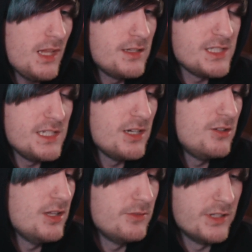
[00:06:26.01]

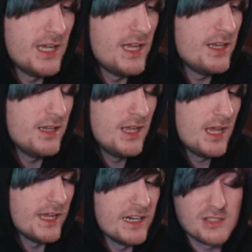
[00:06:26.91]
Cinco, level 9.
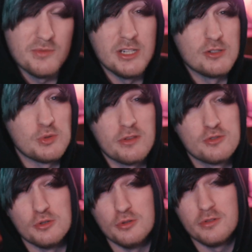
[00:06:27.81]
I got some videos with
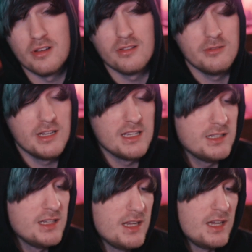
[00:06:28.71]
Truth on the way.